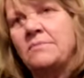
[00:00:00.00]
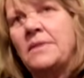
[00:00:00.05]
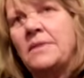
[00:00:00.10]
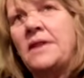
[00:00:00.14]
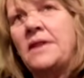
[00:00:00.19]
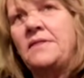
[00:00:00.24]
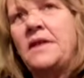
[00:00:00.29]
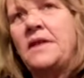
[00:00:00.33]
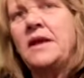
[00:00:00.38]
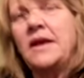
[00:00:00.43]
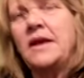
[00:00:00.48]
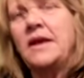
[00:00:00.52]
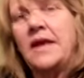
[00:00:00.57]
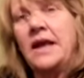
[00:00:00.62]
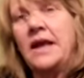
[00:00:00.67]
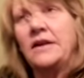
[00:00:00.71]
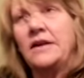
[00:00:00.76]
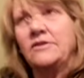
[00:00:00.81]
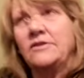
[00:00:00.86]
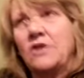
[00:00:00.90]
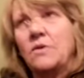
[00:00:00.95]
But I think
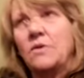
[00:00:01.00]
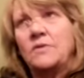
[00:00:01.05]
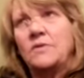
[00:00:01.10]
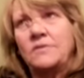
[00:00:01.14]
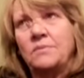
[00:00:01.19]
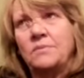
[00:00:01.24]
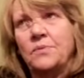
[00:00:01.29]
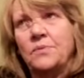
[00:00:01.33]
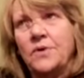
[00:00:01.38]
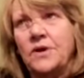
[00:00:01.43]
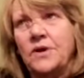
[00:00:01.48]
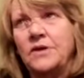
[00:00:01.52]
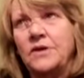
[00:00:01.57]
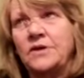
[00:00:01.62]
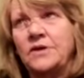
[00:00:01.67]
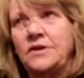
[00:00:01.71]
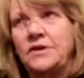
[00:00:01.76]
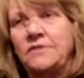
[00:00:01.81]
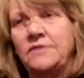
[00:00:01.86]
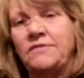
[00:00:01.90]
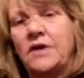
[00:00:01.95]
again, it's always
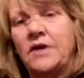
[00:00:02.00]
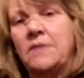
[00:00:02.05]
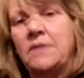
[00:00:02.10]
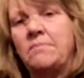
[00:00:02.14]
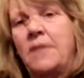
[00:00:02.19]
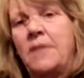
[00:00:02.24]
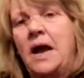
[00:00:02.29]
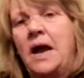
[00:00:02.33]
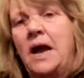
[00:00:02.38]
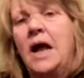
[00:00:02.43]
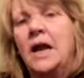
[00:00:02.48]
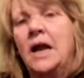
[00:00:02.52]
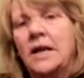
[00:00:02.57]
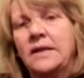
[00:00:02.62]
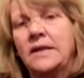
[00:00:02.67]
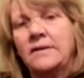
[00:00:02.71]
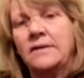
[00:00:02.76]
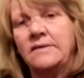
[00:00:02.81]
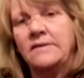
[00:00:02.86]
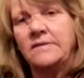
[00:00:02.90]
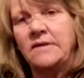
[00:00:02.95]
important to find
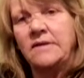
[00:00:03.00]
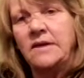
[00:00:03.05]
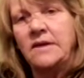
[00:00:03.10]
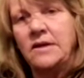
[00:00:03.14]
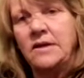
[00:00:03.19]
balance.